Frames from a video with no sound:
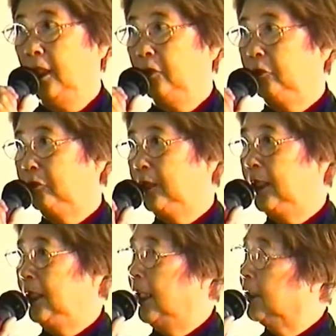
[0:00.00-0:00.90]

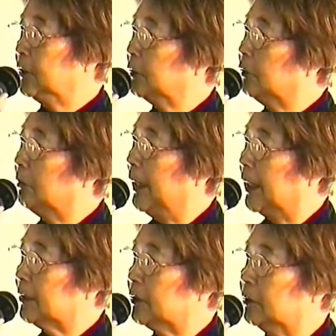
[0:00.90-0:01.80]
Everybody had to go
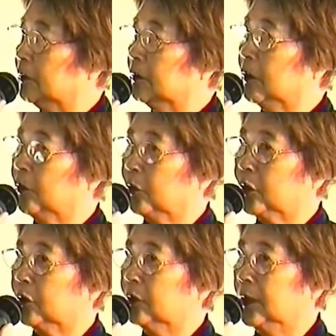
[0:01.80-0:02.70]
back to
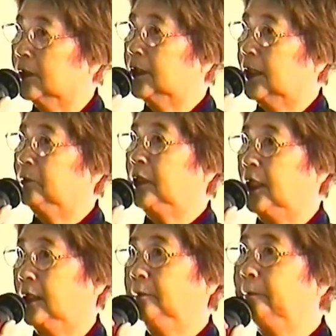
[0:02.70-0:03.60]
koto and
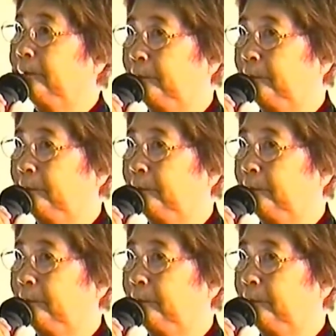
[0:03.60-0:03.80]
shamisen.